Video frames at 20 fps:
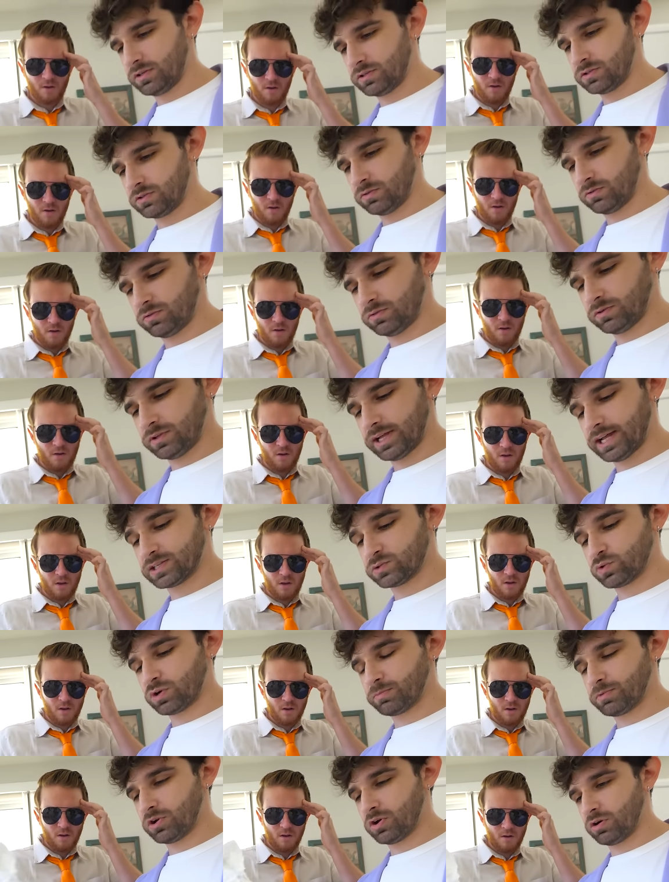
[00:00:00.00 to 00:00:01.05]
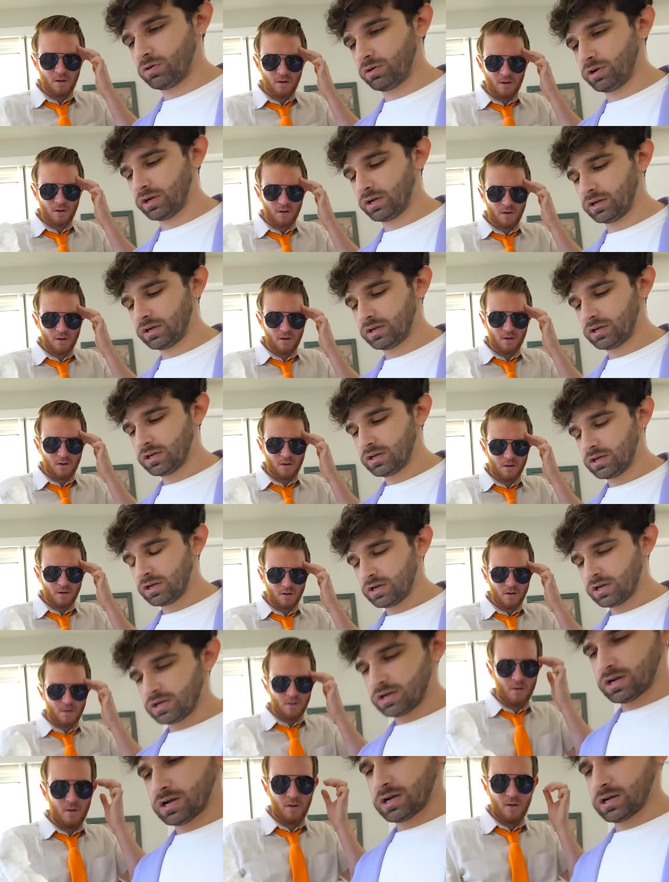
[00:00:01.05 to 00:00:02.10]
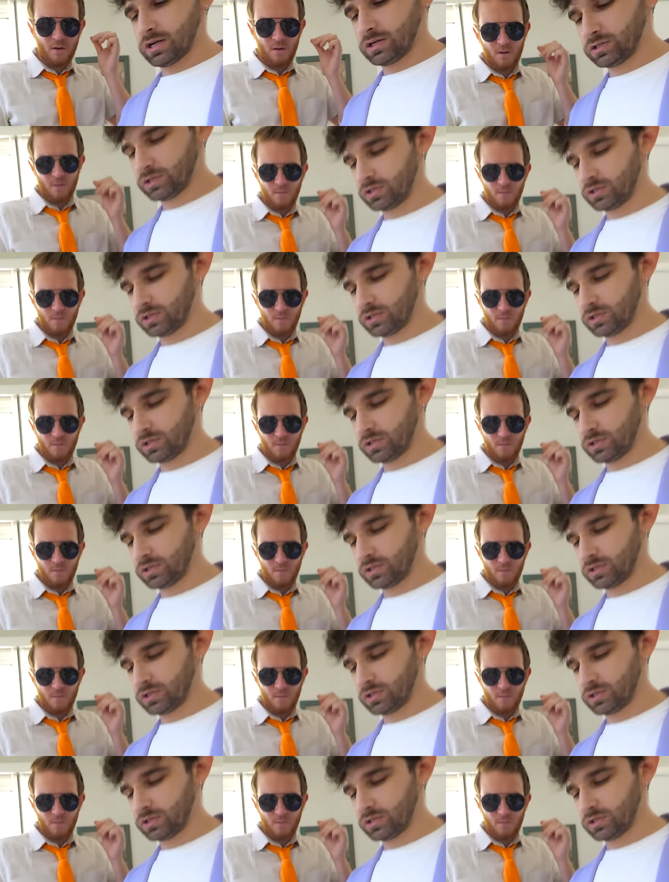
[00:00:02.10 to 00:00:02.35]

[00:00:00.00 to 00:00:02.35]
Speaker 1: So that's where I'm going. And I